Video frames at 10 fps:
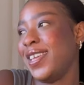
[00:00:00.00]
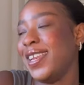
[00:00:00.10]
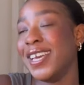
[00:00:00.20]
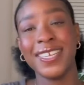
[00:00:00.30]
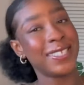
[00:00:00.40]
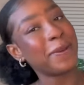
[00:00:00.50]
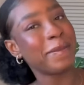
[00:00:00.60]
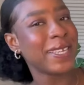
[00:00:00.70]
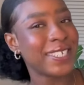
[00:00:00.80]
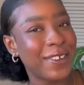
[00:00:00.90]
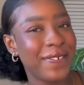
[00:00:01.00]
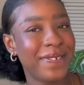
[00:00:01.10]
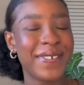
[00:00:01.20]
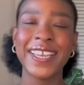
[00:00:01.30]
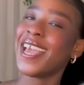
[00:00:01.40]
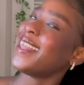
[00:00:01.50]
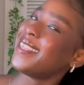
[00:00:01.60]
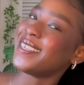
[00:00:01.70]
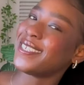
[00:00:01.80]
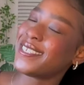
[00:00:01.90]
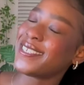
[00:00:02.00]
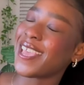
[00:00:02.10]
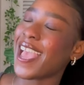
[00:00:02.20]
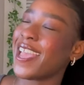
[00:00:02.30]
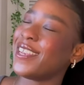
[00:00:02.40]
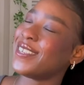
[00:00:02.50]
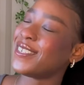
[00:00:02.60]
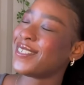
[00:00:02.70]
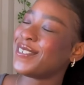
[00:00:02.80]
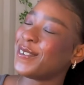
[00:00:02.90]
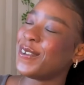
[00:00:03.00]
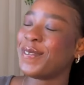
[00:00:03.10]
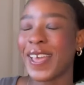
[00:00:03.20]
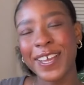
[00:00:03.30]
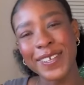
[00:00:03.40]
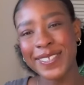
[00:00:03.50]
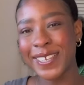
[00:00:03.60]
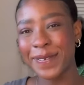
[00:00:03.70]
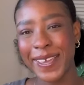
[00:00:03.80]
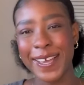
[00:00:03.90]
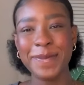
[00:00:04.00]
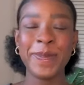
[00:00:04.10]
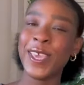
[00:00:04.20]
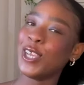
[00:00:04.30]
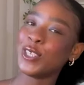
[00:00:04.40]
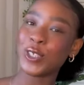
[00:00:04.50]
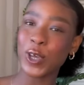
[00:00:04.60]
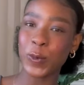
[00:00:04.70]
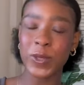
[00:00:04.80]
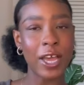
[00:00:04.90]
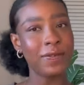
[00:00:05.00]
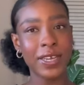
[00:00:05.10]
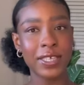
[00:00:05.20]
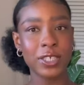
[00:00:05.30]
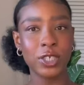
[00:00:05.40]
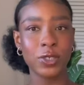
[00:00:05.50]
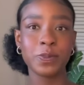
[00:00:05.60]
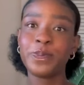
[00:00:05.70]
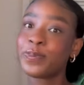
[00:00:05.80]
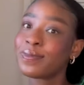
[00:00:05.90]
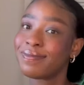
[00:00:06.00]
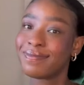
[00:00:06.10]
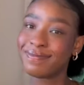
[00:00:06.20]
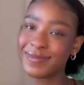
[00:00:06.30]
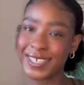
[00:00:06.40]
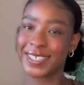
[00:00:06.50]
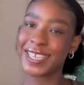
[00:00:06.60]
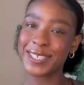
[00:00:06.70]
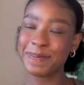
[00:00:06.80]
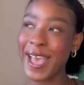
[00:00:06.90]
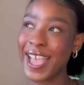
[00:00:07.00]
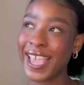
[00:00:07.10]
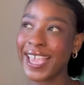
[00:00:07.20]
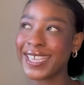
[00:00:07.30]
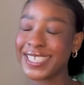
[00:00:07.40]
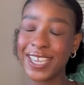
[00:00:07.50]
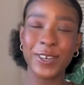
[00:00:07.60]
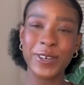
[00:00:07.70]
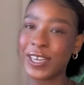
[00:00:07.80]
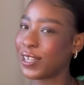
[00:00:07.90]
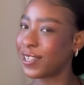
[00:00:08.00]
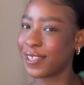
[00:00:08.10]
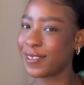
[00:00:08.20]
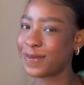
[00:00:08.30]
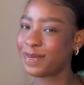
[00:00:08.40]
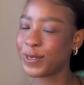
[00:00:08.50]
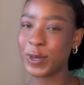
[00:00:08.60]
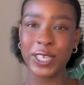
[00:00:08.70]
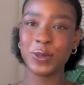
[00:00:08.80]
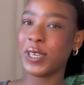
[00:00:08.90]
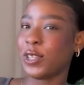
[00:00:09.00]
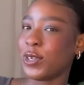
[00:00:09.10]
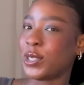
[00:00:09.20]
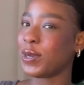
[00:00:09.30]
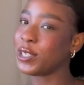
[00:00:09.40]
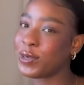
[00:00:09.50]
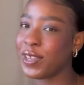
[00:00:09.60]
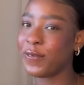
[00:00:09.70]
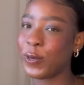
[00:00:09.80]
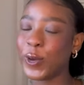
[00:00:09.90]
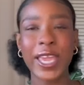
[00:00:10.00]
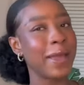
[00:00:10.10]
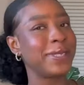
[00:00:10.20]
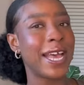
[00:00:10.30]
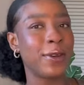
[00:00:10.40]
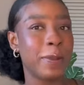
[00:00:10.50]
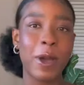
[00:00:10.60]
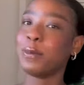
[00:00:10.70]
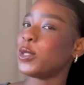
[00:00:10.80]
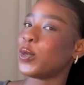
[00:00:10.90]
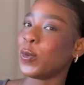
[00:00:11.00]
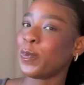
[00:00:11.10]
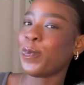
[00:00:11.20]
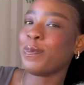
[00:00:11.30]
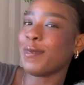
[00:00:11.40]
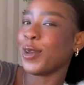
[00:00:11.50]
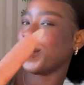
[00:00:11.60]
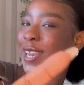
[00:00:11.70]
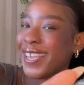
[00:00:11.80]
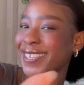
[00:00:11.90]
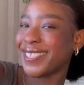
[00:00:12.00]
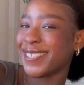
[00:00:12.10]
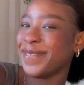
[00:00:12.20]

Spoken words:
learned about myself and others and all of that good stuff here. So without further ado, this is my single girl 2023-2024 Cape Town apartment tour. Hope you like it.